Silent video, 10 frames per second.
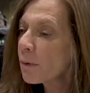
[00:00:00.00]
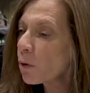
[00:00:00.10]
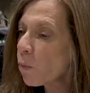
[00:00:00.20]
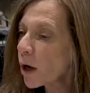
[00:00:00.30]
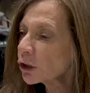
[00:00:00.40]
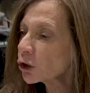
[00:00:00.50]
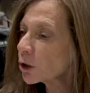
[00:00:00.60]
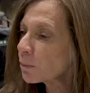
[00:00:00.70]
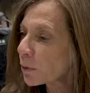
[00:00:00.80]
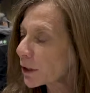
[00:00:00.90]
But what
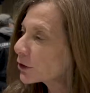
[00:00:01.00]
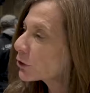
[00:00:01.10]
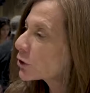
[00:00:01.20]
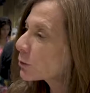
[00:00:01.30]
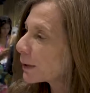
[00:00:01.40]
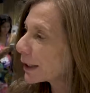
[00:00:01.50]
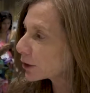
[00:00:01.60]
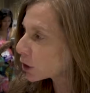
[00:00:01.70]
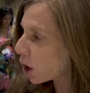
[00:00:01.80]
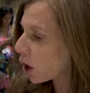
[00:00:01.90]
should printers
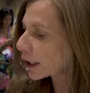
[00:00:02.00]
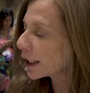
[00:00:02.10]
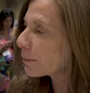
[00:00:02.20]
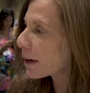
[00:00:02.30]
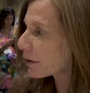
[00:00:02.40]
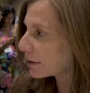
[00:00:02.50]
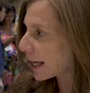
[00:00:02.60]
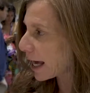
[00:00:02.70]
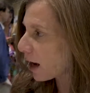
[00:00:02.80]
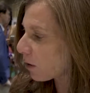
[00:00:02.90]
be talking about
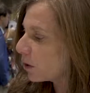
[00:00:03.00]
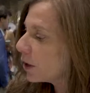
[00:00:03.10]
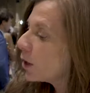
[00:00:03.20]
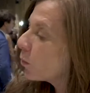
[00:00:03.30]
now